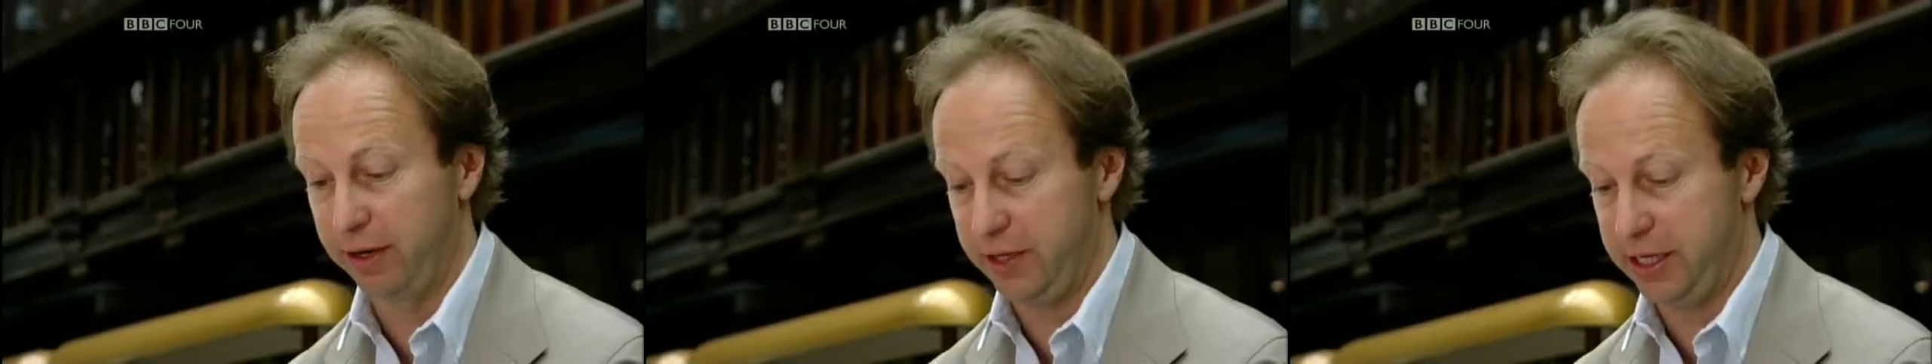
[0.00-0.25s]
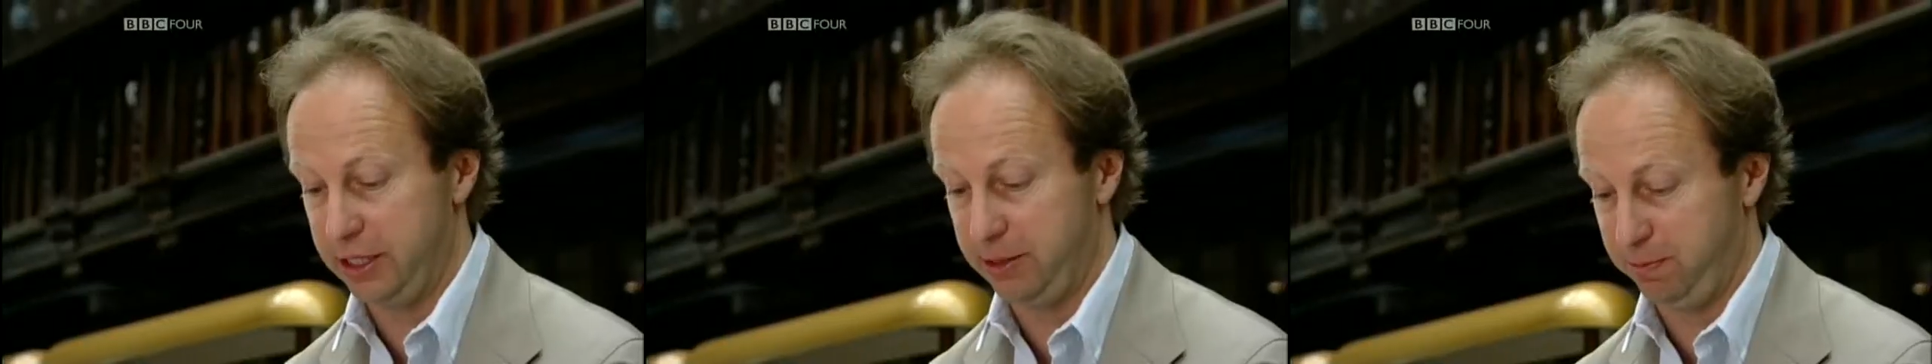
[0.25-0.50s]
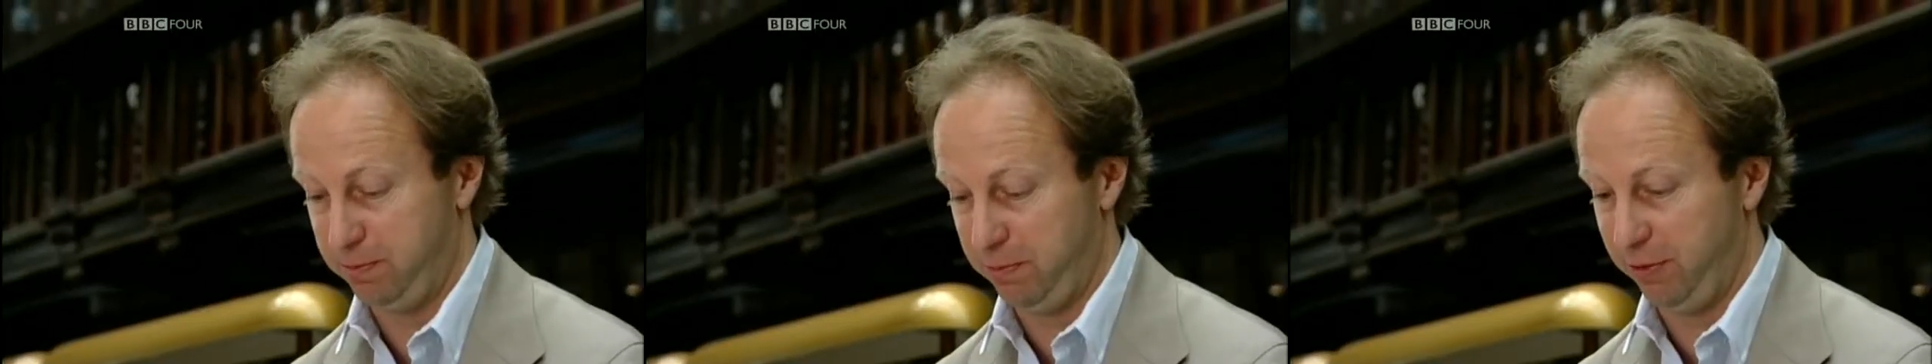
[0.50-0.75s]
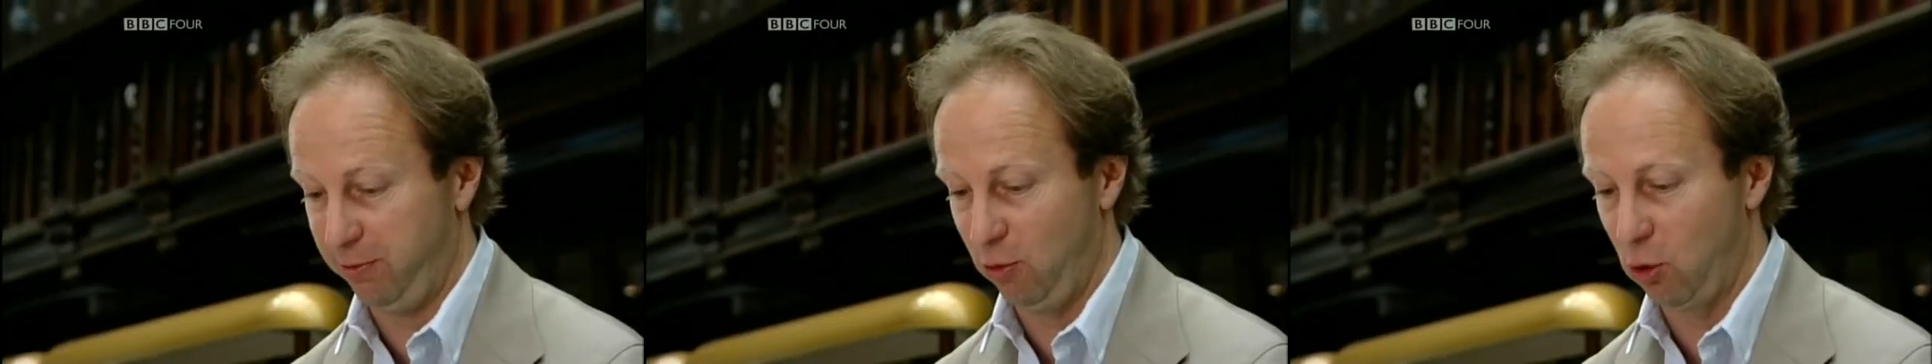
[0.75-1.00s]
of these
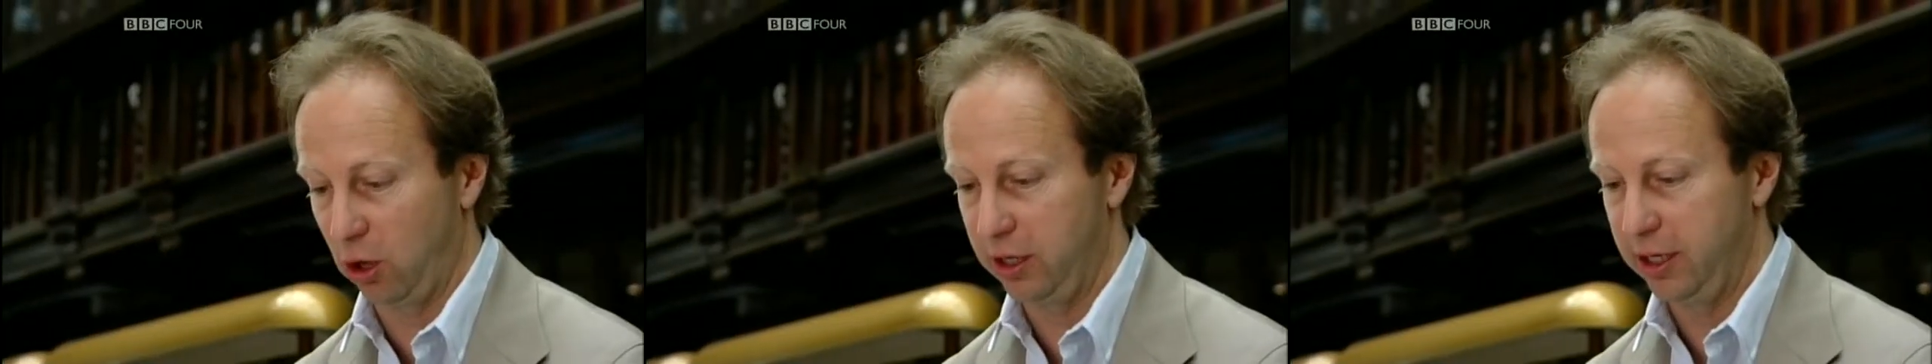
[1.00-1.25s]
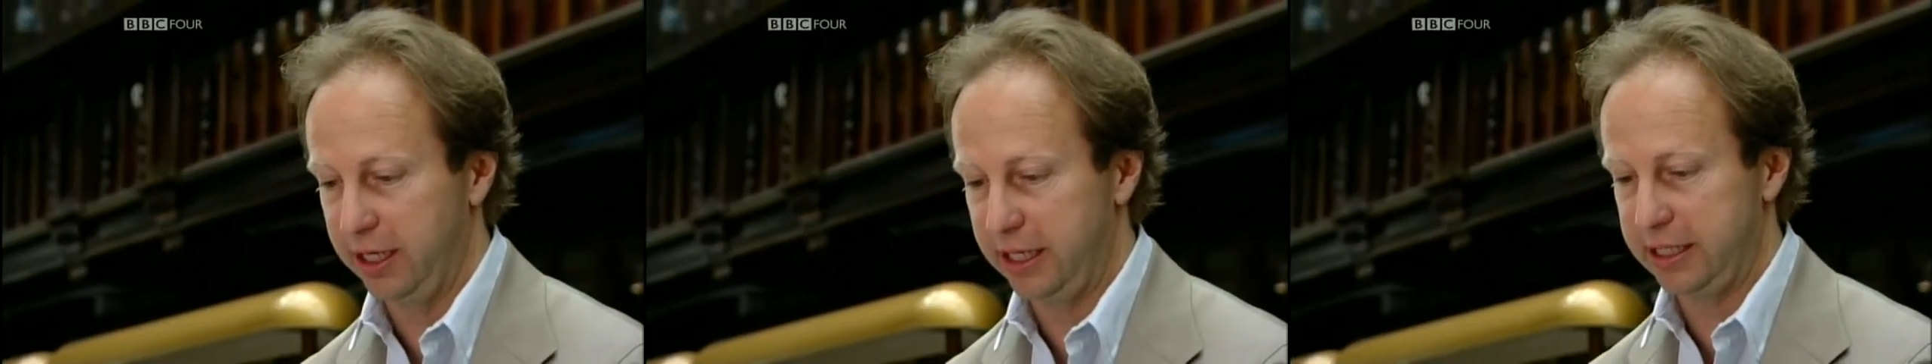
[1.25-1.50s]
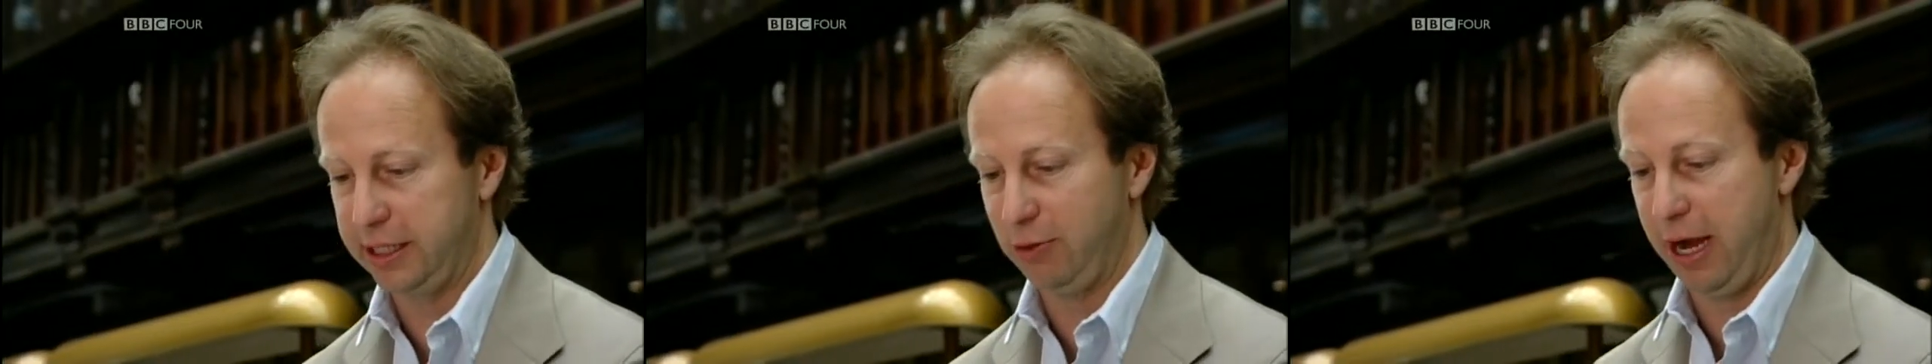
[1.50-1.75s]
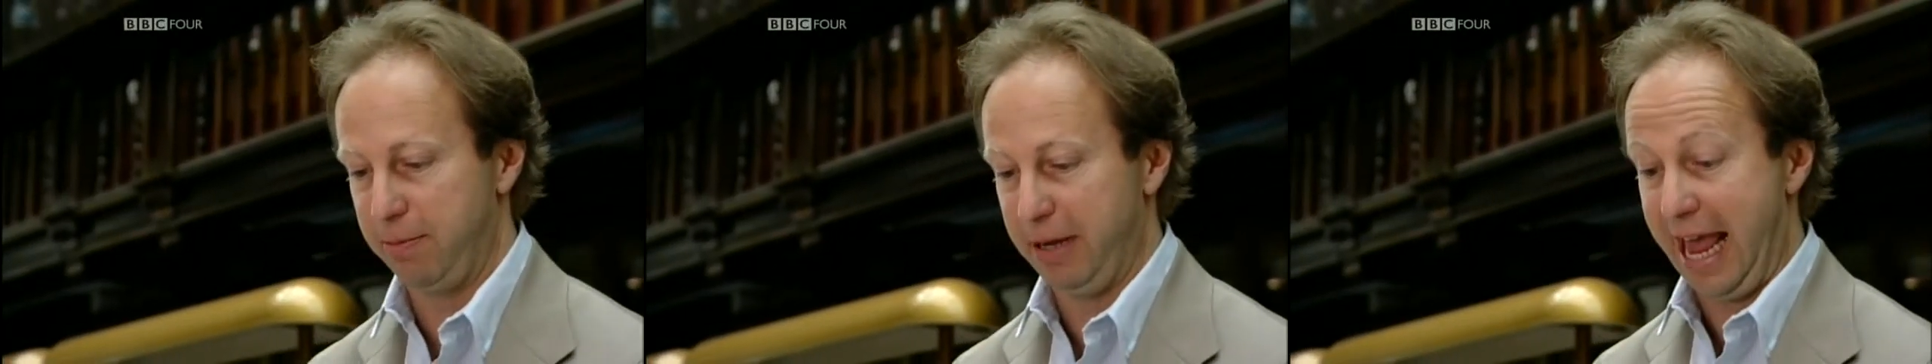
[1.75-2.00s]
before. It's
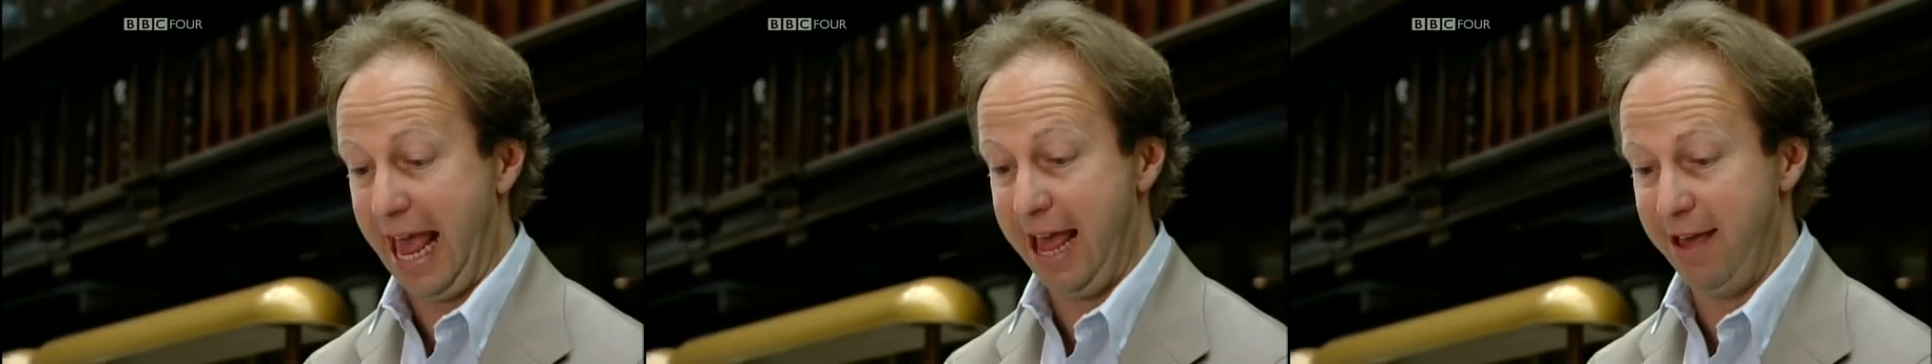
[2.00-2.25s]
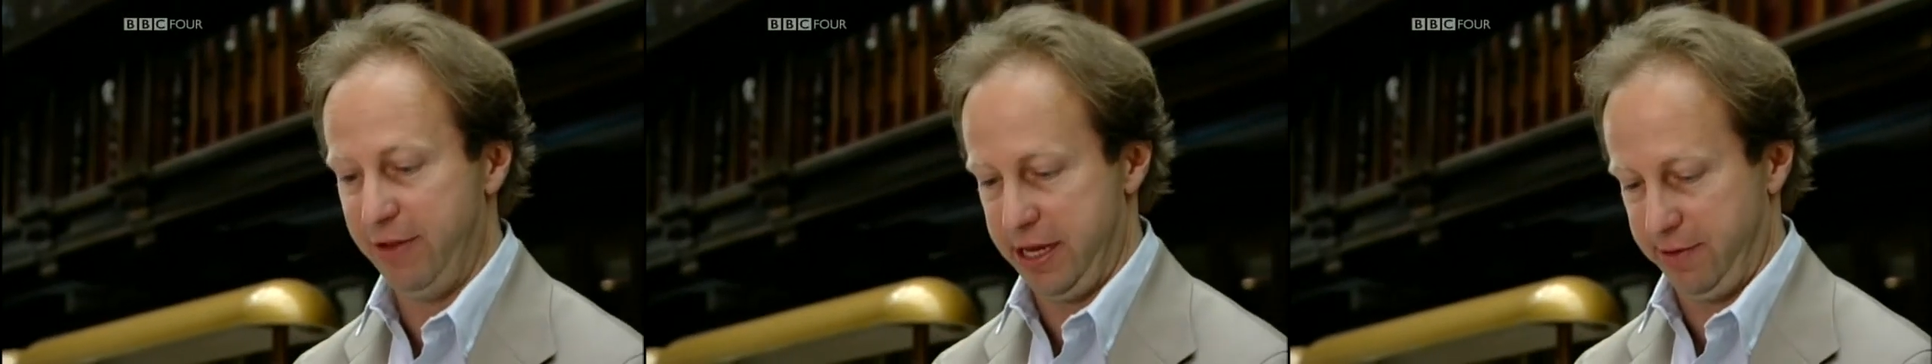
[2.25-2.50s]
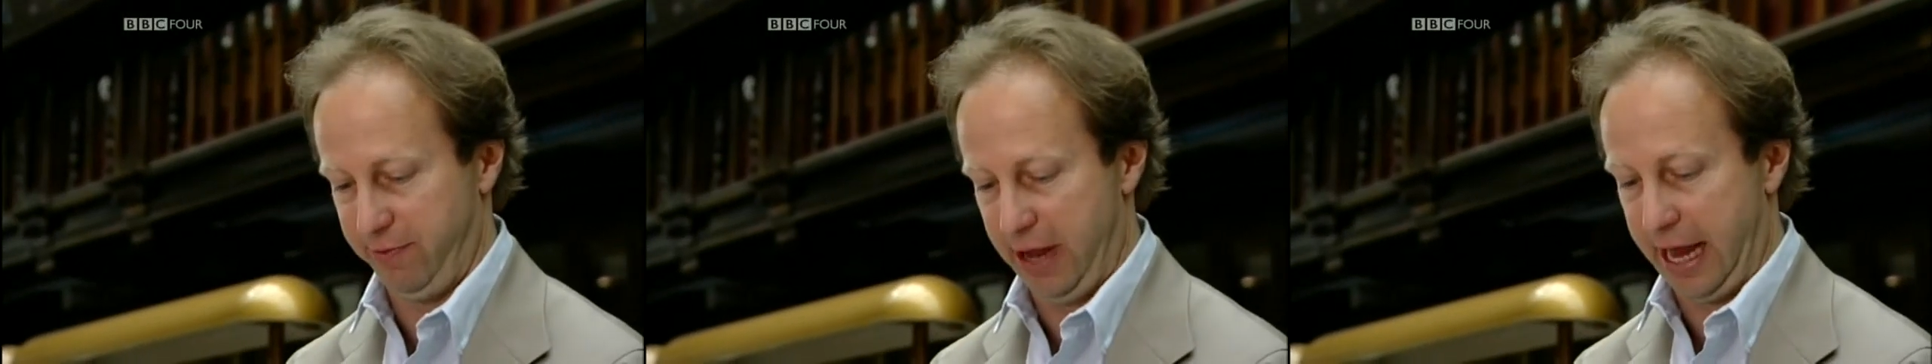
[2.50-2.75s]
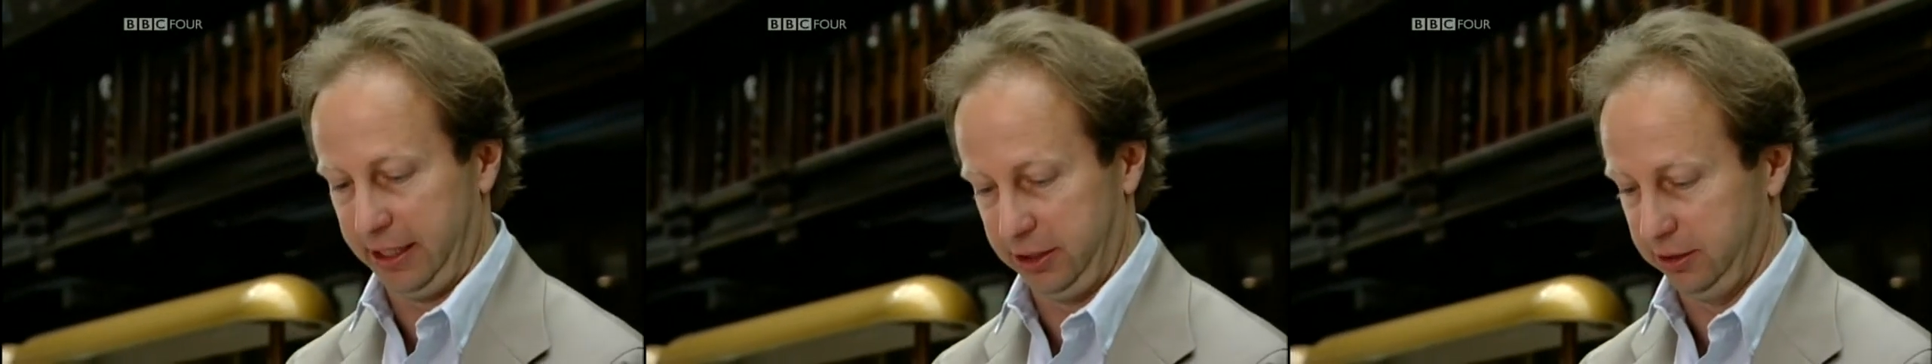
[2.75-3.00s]
incredibly heavy, in fact.